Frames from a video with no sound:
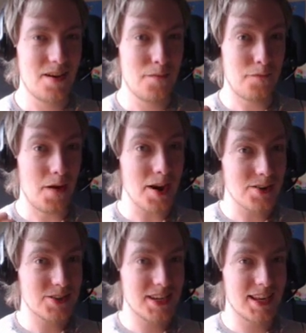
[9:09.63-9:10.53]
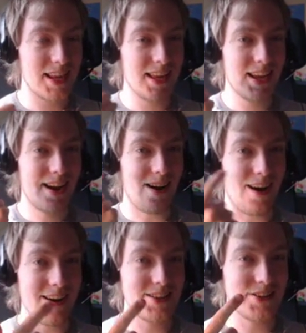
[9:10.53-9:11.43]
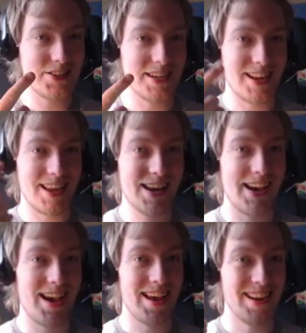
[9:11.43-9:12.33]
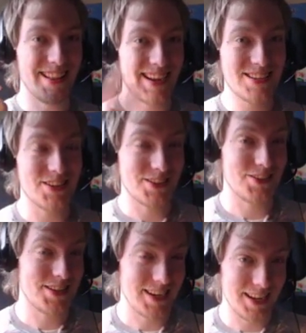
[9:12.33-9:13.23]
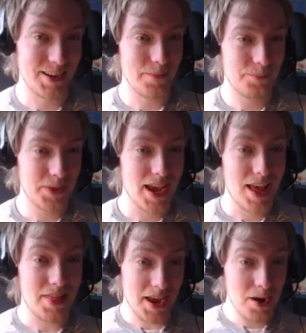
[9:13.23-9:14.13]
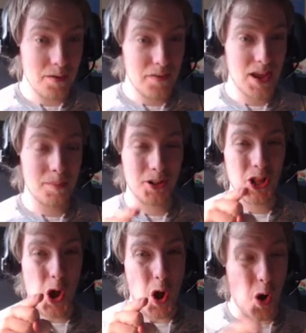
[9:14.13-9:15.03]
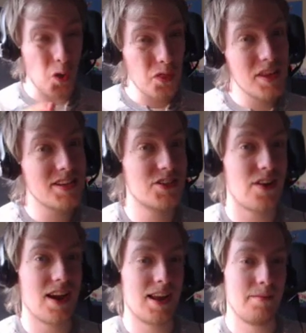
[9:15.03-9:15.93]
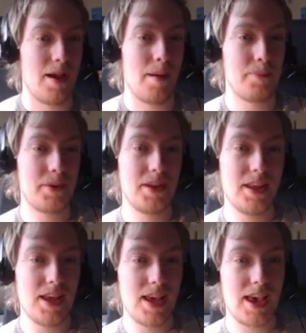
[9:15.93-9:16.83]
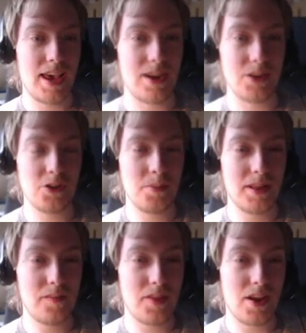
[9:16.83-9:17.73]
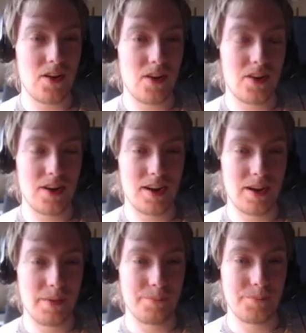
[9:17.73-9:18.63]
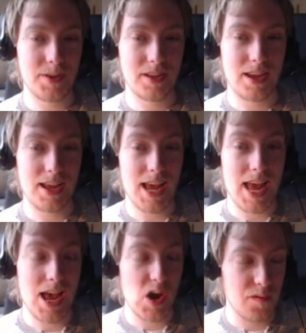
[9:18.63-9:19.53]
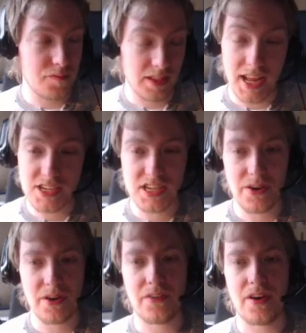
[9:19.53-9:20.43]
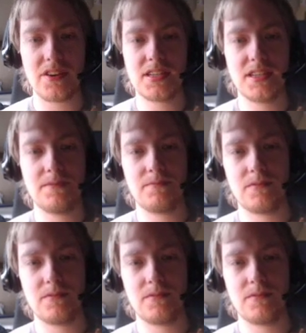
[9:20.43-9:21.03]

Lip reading: Fire Dratini, Ice Dratini, and Electric Dratini. They are available on this dragon map, and I do believe they are of legendary rarity.